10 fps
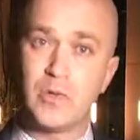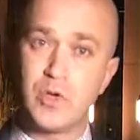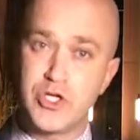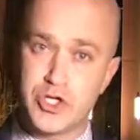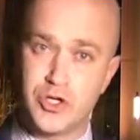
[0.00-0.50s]
and
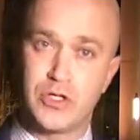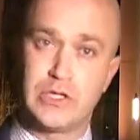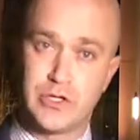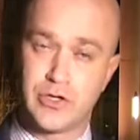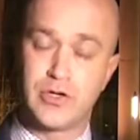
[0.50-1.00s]
we
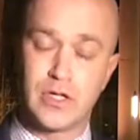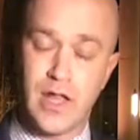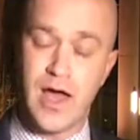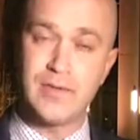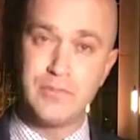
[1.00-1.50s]
should learn a
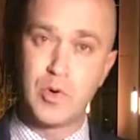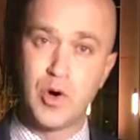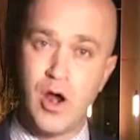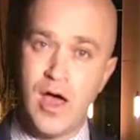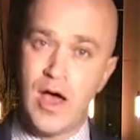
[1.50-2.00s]
lot
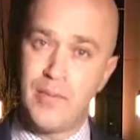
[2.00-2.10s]
more